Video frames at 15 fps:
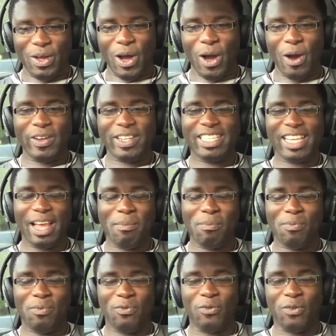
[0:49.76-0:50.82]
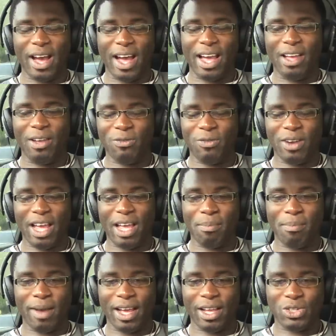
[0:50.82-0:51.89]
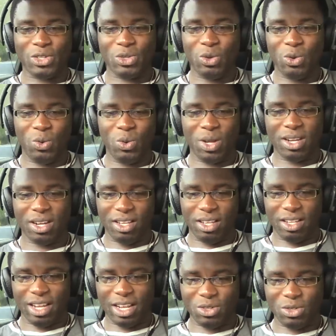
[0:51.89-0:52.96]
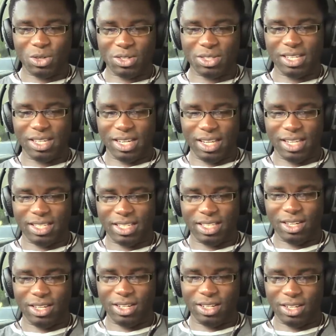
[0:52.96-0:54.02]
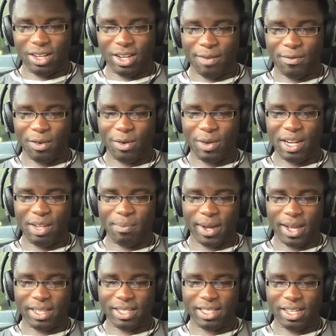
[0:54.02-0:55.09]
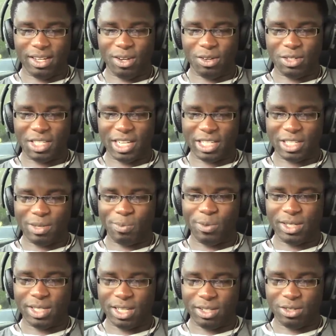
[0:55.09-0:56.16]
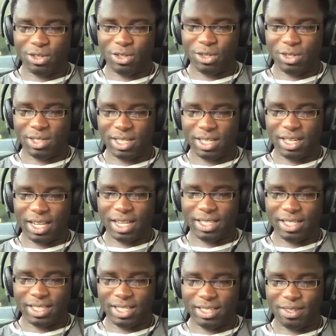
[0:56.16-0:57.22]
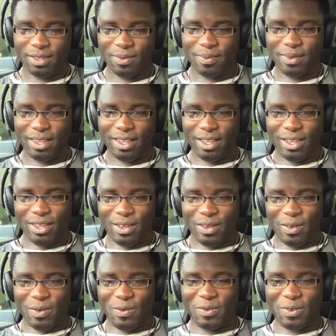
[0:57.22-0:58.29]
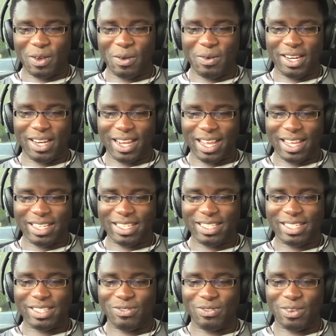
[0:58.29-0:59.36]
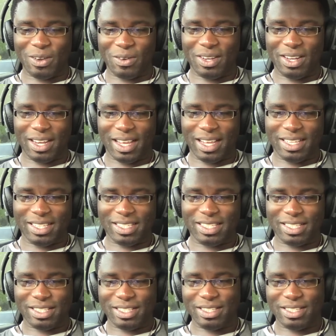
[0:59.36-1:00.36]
All time fly by so quickly. That 2018 have already passed and now she has to present 2019. Very nice, very nice.